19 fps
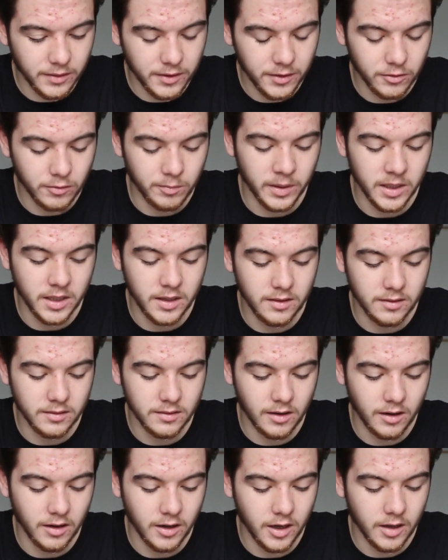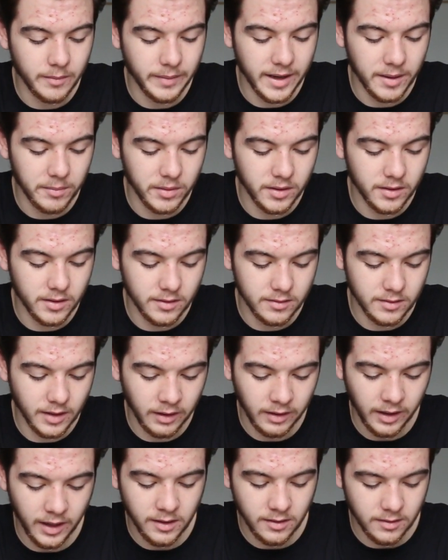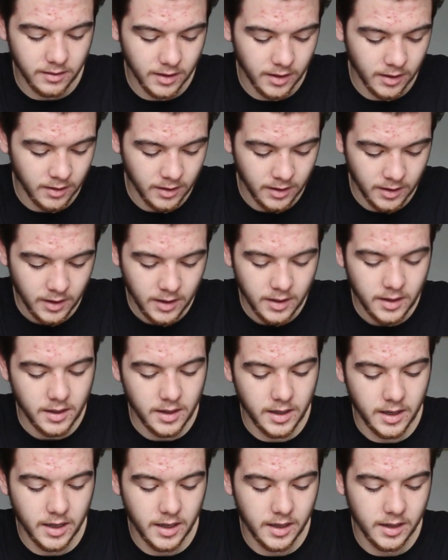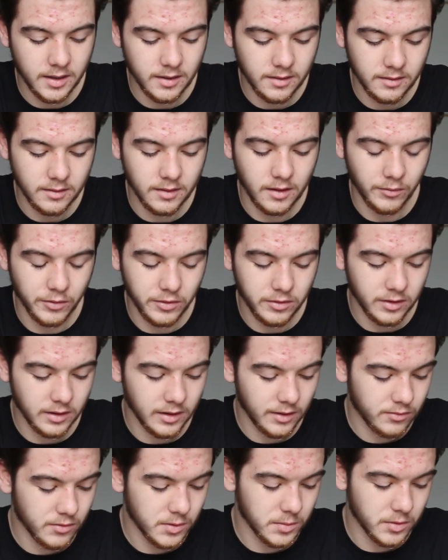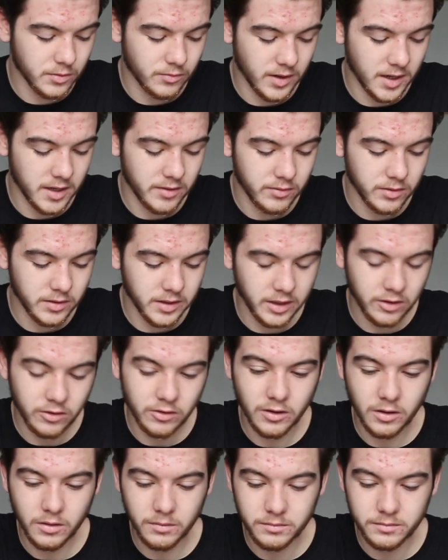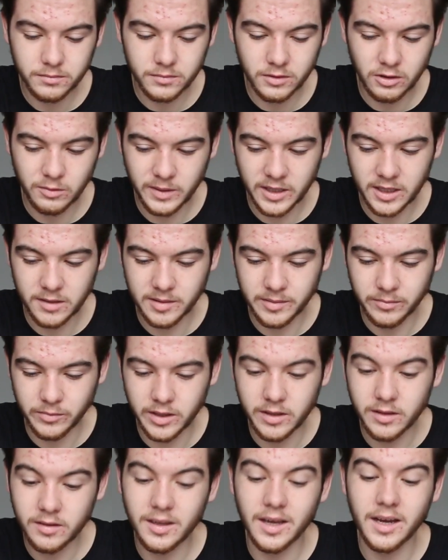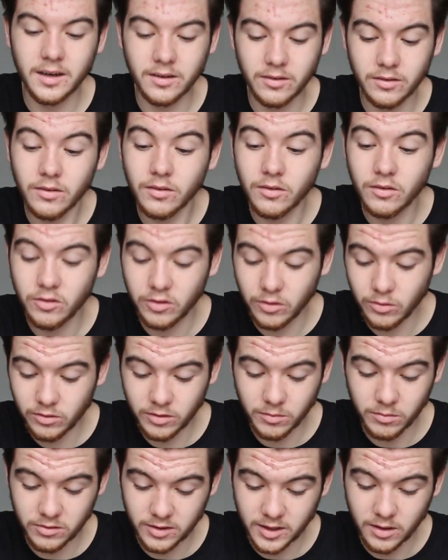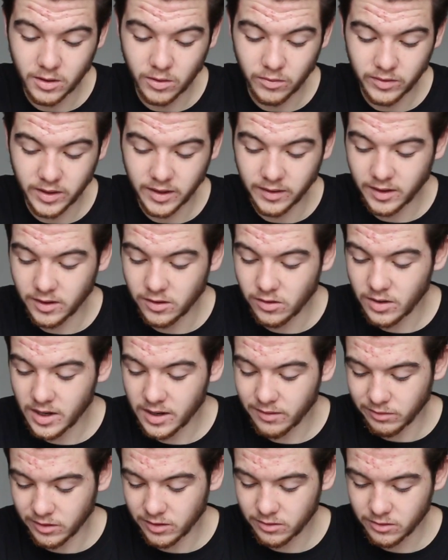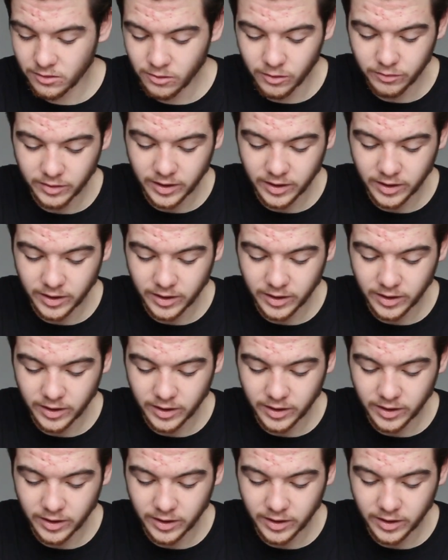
knows peace, calm, happiness, and ending, and obviously lifts up the rifle that he shot Spider-Man with and shoots himself, and then you have this sort of